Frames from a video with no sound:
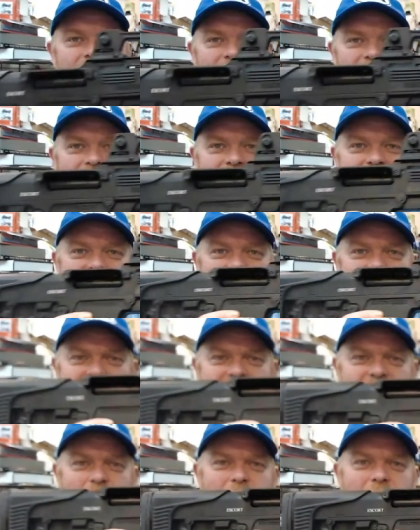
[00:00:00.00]
this is a
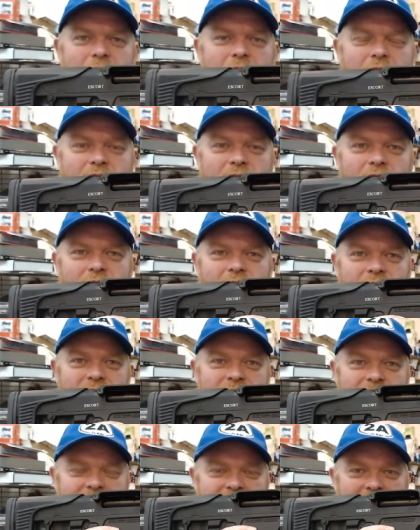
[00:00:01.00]
semi-auto,
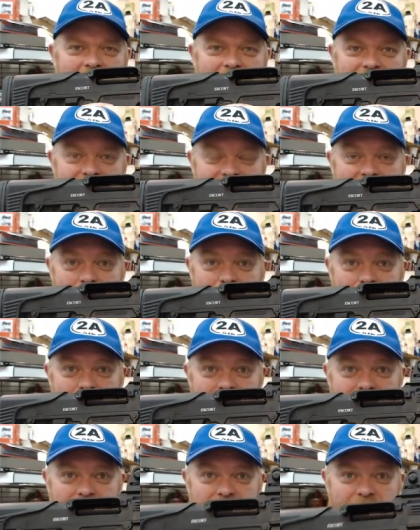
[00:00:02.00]

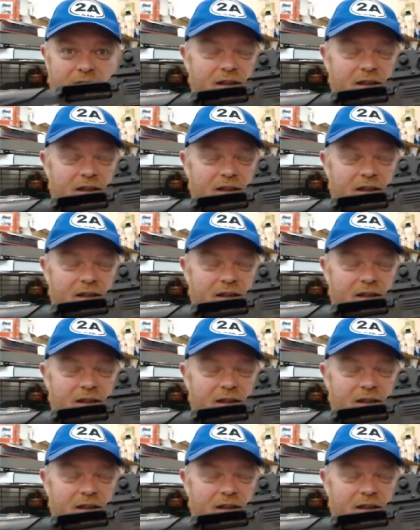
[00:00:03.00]
gas-operated,